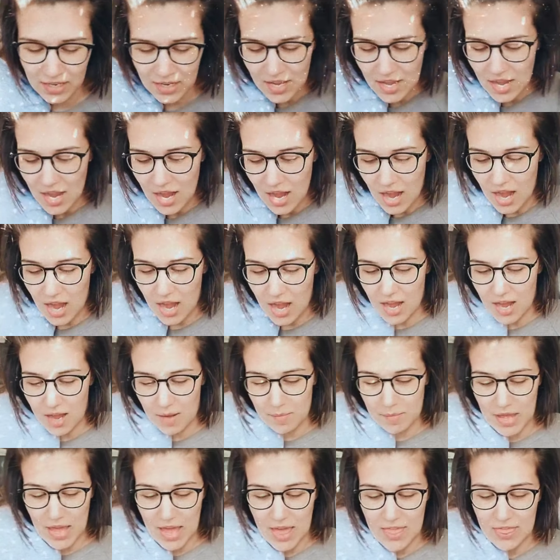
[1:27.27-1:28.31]
Um,
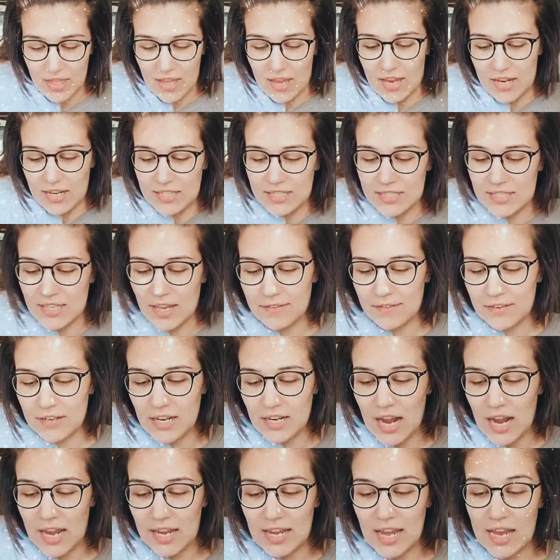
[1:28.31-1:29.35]
and then Stefan and
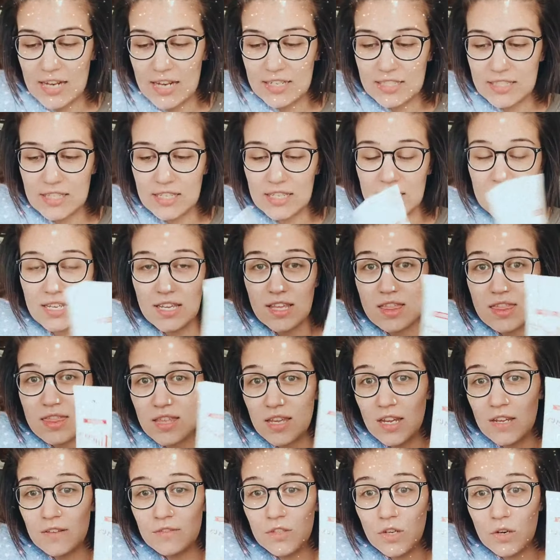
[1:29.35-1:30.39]
I got the
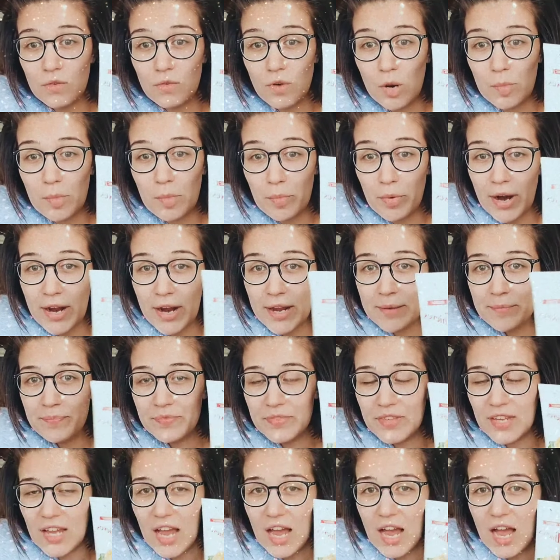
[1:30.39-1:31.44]
Thieves Aroma Bright.
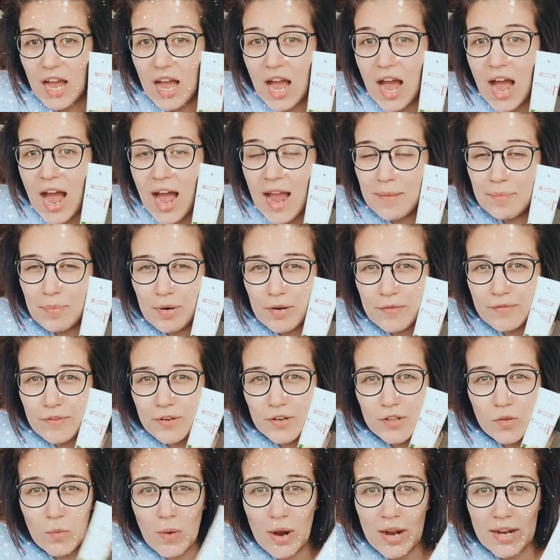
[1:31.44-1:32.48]
I prefer
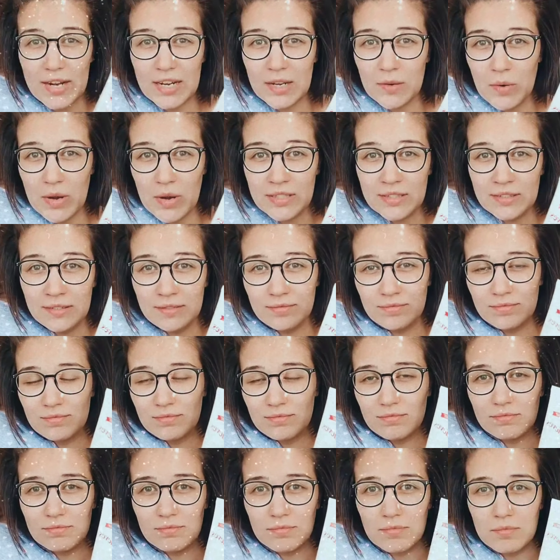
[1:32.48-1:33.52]
the whitening one
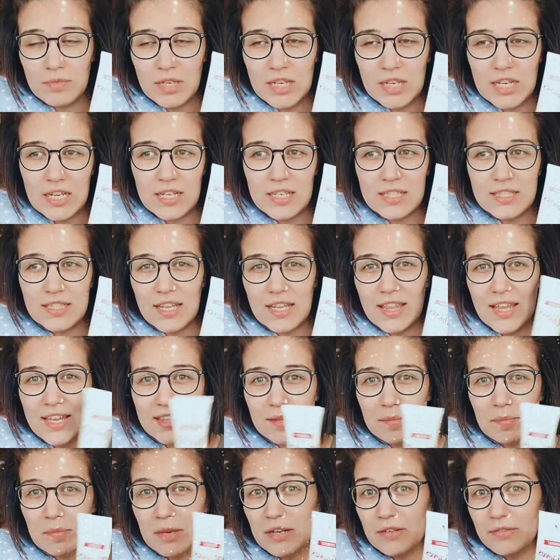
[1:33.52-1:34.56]
because I like the
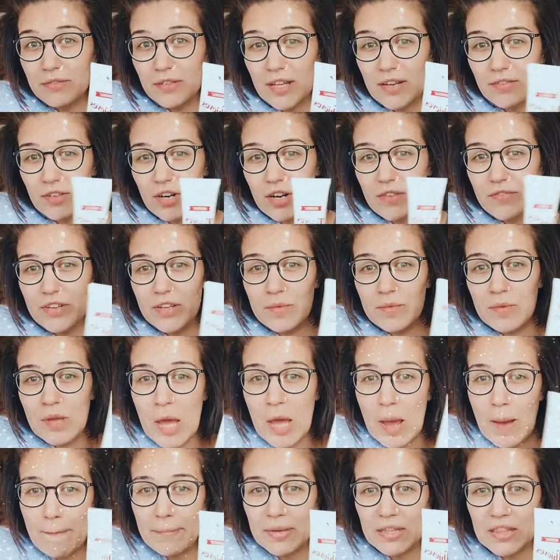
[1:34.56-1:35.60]
mint flavor of it,
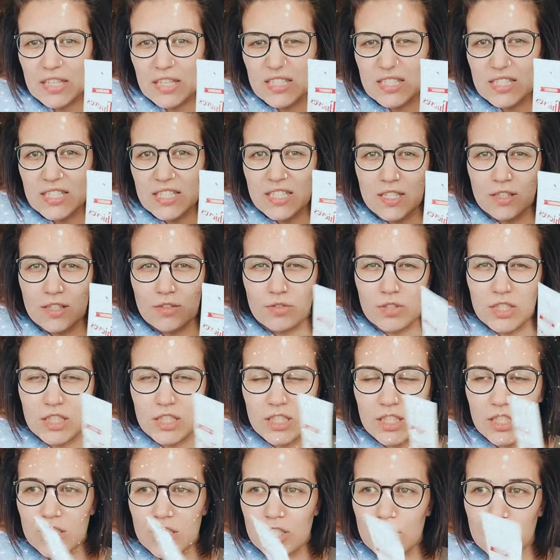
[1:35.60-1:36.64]
but this is still really
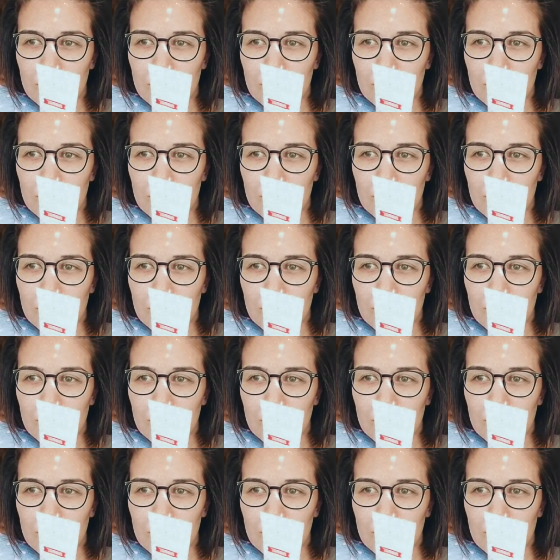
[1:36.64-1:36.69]
good too.